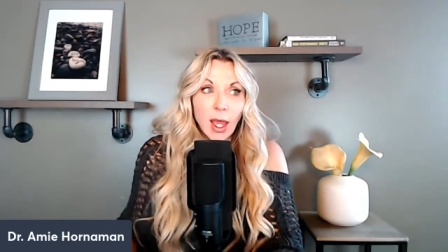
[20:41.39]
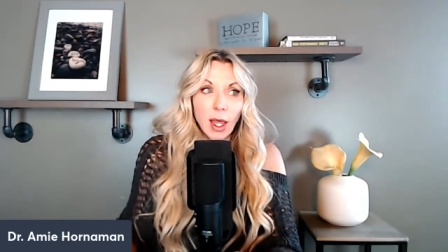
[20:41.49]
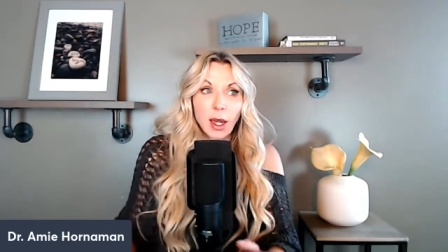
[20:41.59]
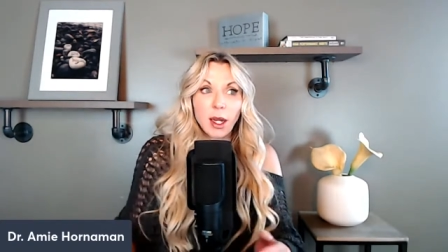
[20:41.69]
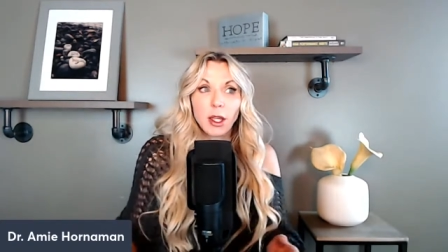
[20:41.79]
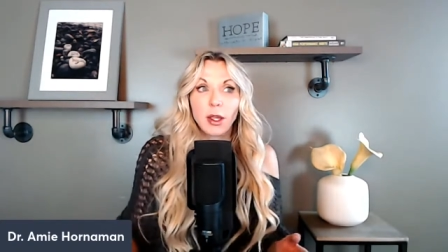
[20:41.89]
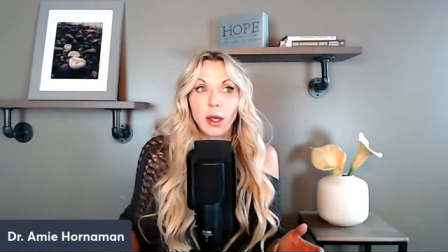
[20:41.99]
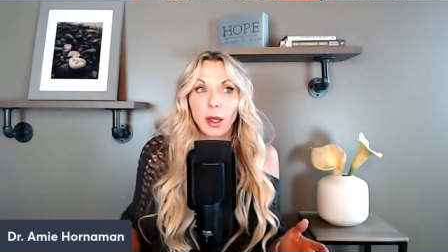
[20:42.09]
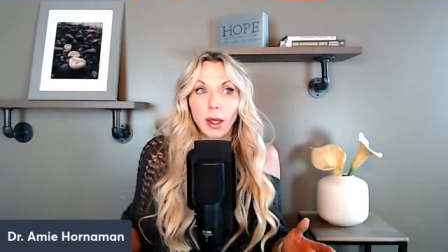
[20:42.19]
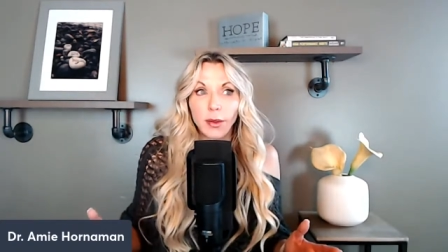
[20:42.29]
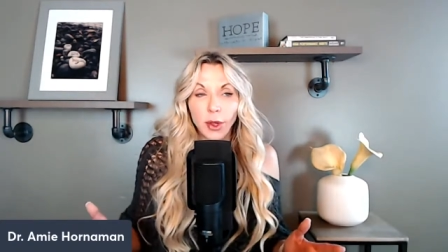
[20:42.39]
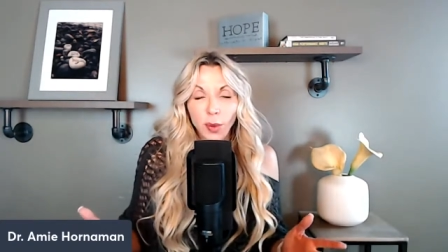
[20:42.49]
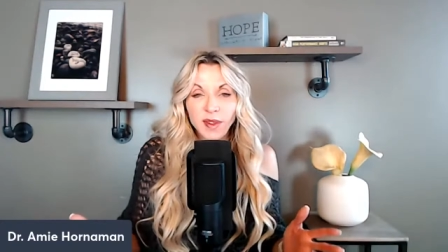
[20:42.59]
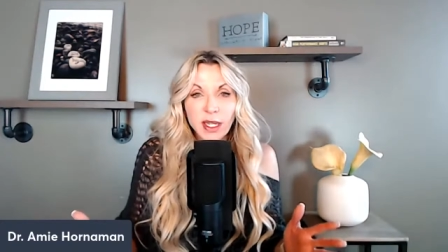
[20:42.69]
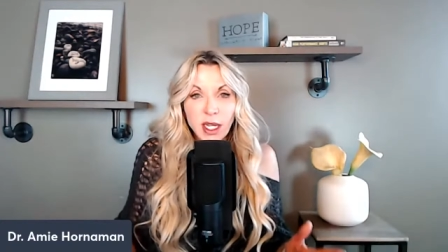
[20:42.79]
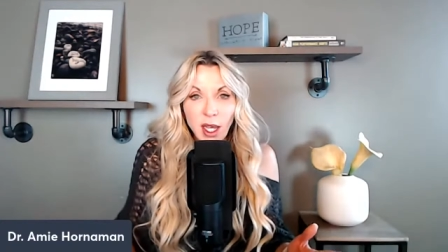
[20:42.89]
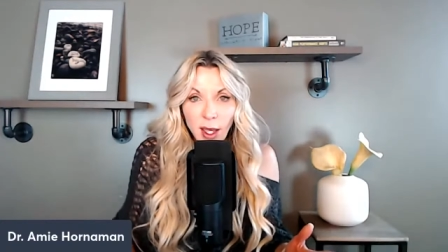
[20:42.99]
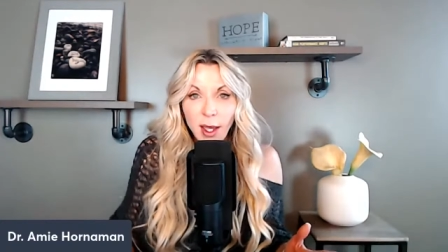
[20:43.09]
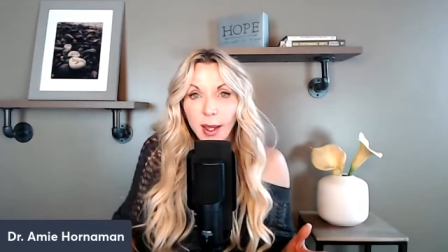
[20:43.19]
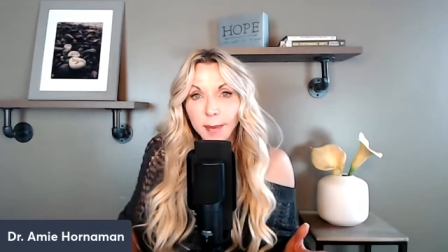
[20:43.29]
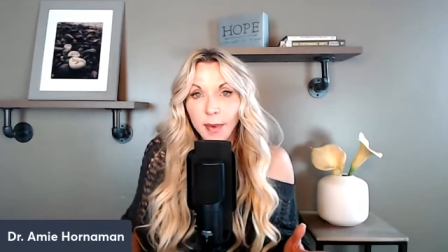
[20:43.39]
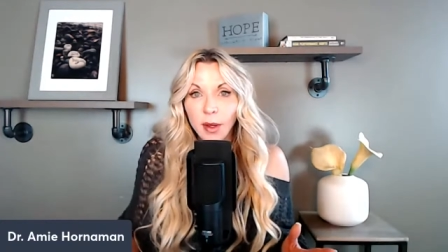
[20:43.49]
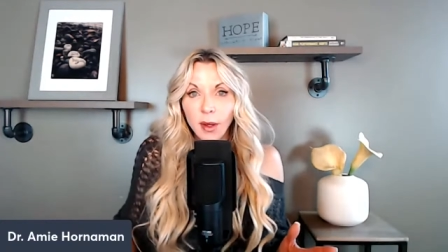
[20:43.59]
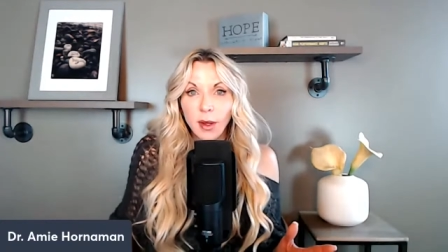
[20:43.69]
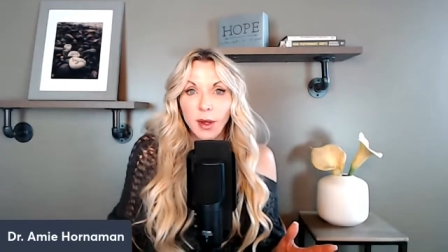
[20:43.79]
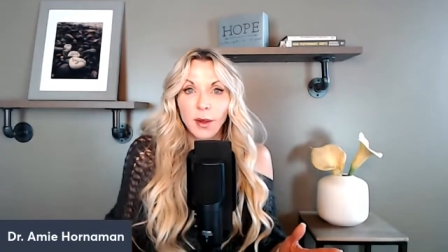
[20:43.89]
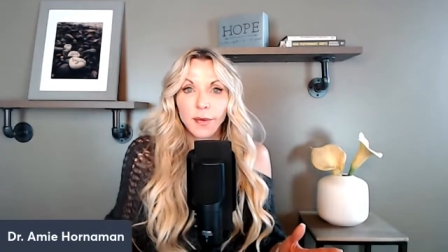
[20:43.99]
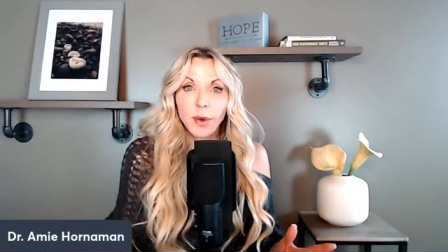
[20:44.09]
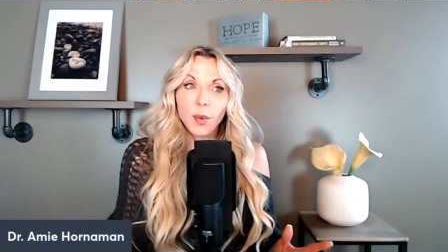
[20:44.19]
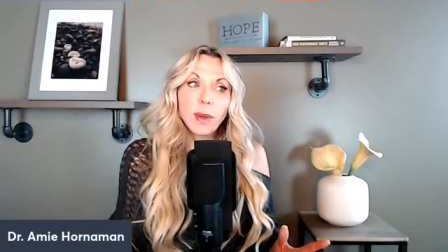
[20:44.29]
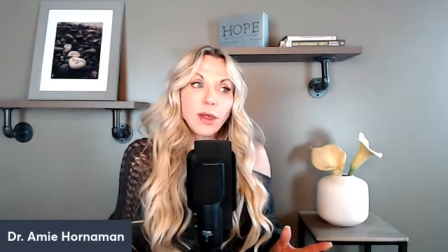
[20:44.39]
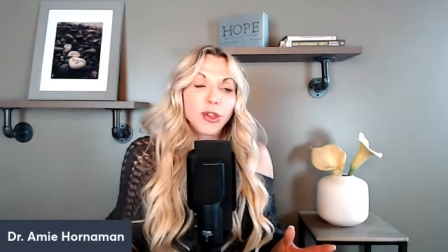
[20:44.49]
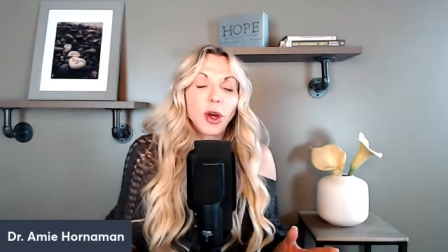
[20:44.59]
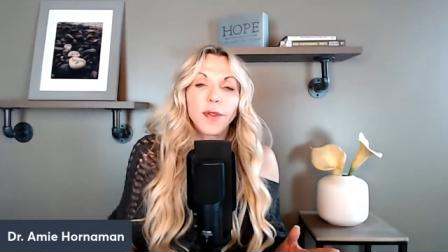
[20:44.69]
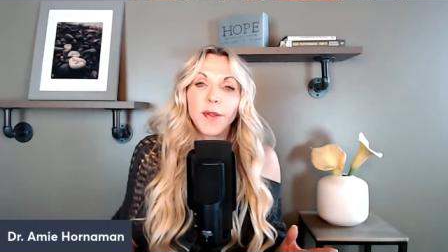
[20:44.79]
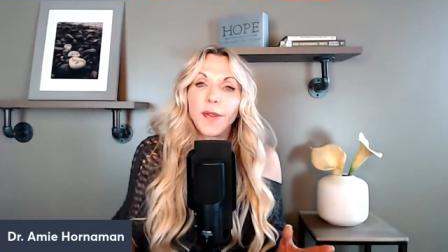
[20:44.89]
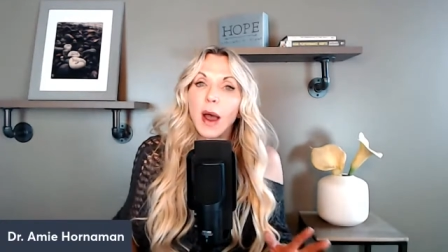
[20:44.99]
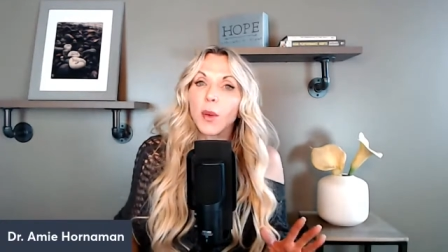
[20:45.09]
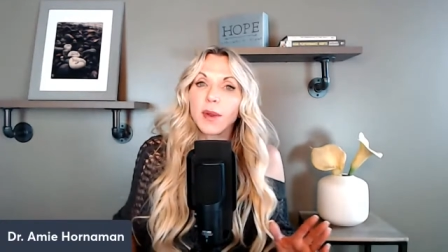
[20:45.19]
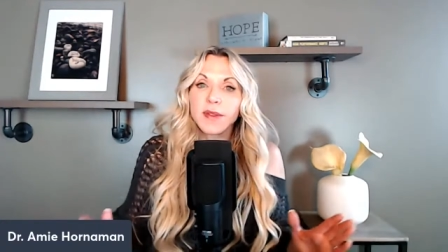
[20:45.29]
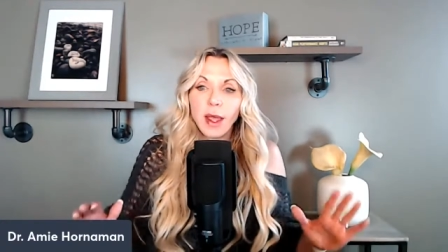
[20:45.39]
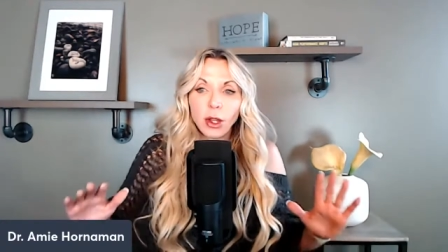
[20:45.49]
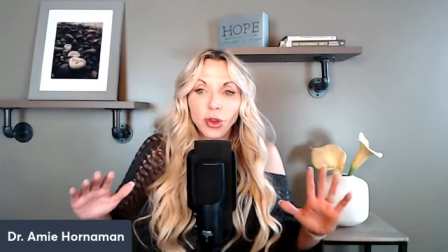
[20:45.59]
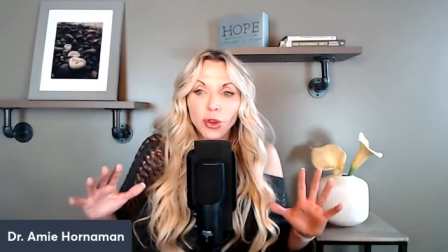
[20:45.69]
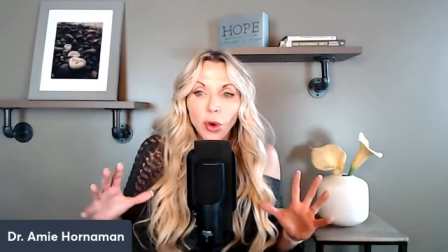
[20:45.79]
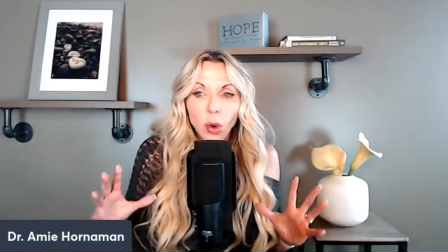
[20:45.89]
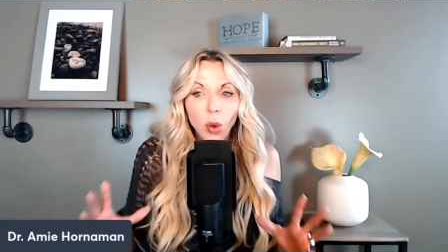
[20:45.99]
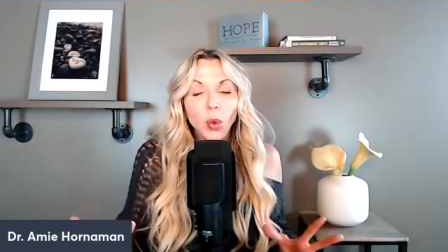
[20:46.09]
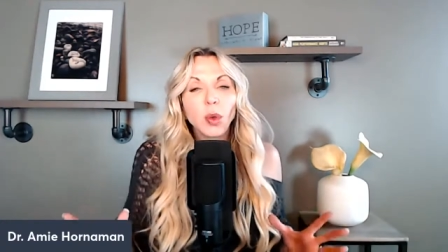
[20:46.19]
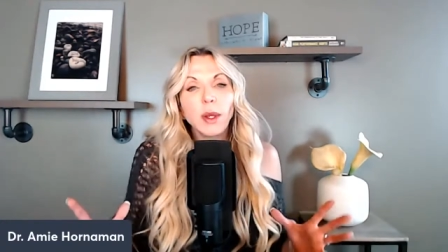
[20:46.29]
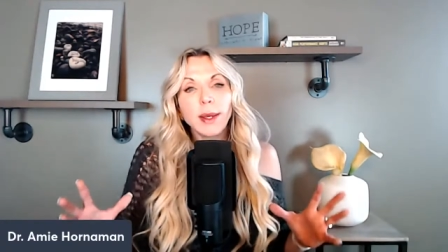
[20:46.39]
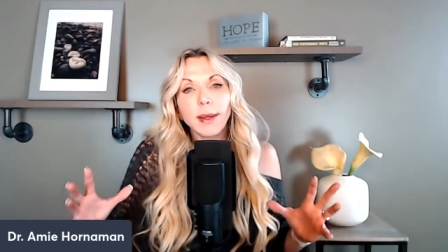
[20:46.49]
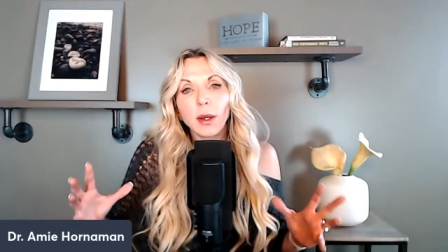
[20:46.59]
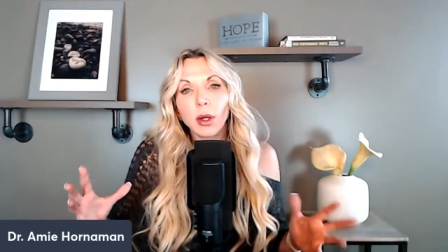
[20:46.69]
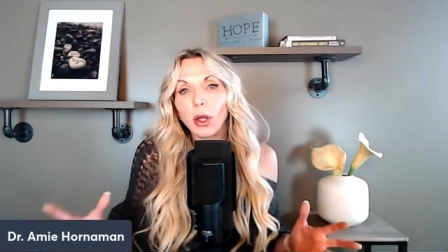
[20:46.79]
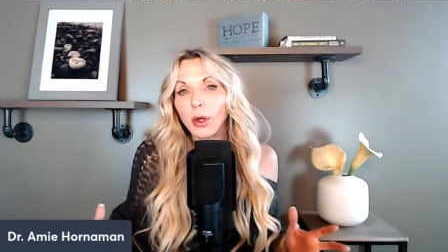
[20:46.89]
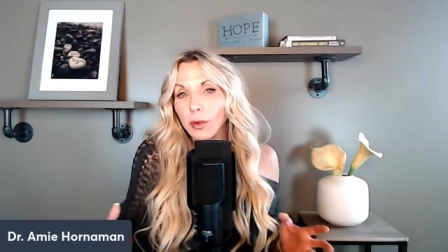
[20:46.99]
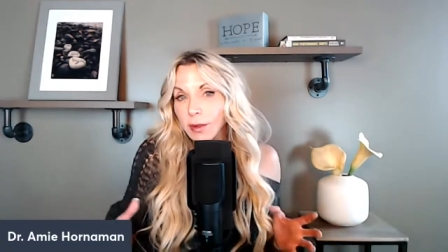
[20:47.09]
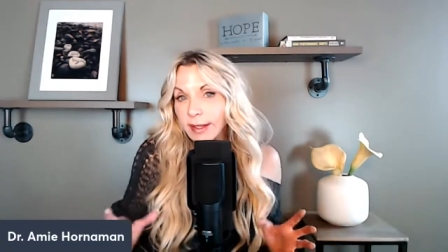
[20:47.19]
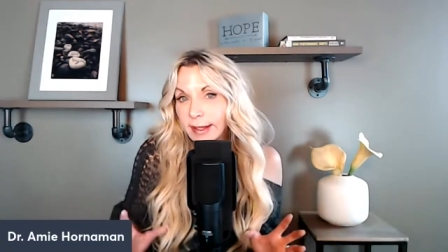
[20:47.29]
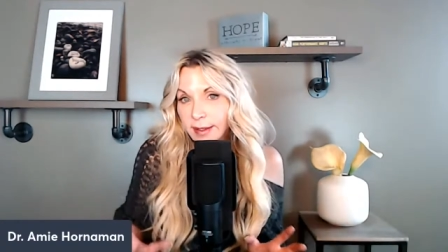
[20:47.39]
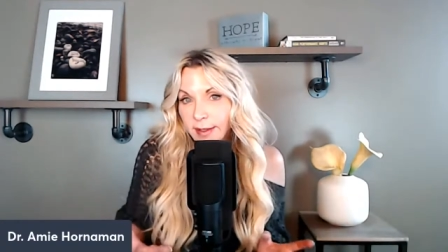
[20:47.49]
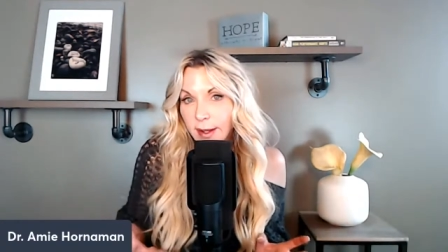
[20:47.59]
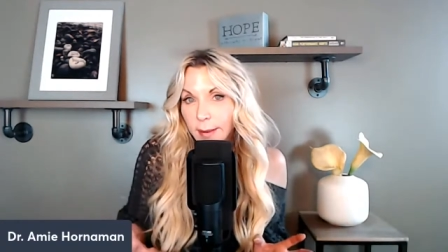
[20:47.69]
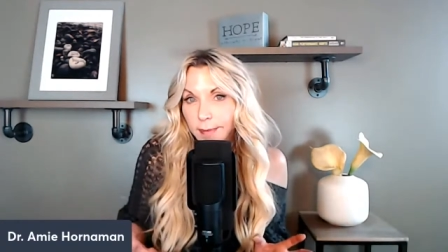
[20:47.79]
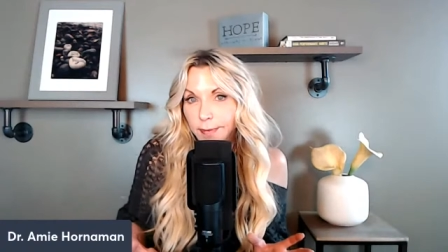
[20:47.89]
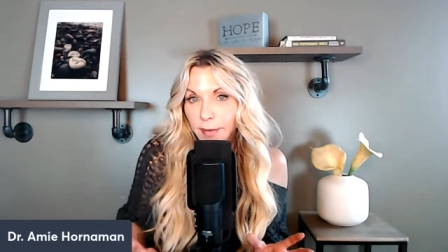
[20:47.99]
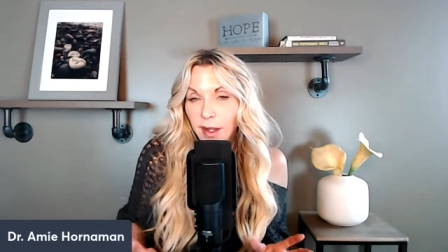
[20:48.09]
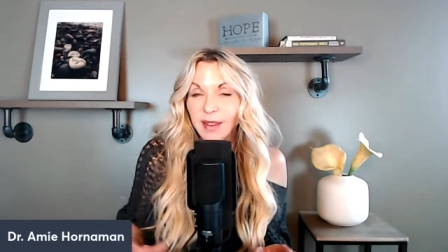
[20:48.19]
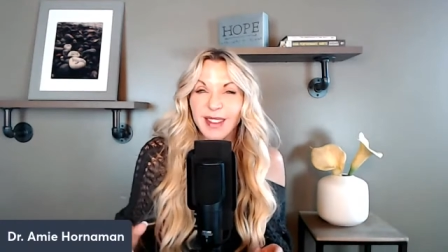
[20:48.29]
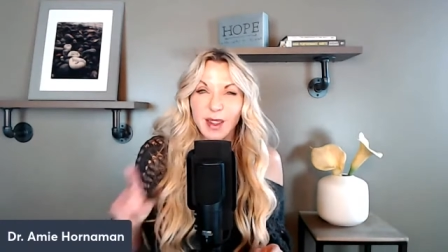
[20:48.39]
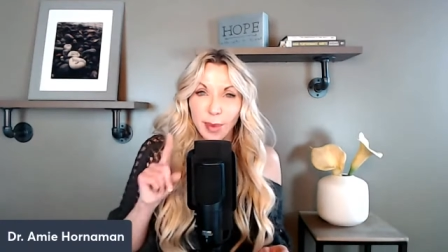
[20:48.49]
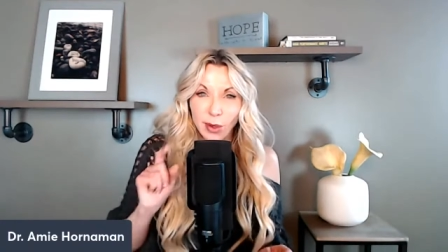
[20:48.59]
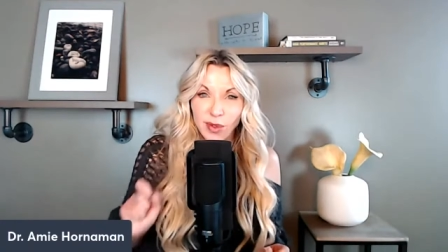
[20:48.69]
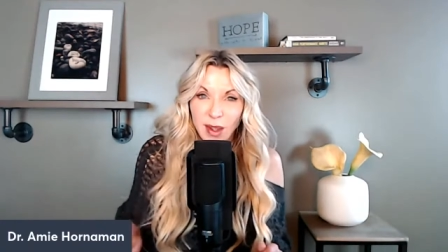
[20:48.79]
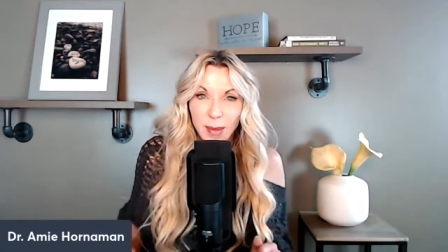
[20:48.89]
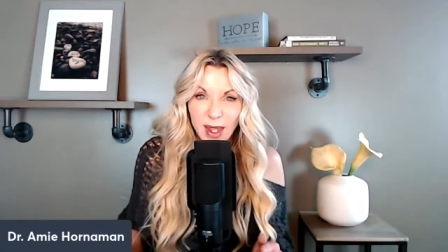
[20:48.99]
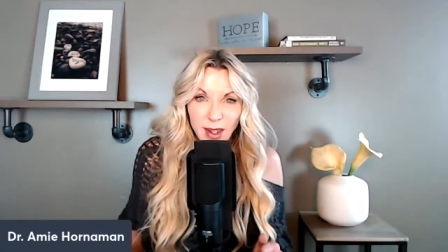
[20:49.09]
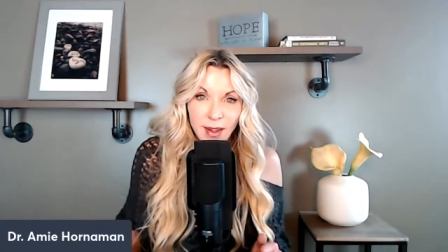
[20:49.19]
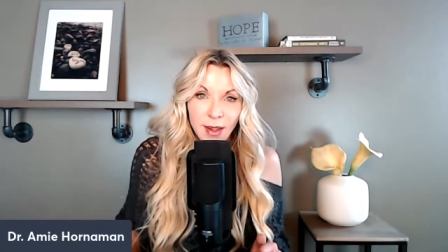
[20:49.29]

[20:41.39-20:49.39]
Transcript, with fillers: And there was a time that we thought that that was a totally enclosed system because it's supposed to be.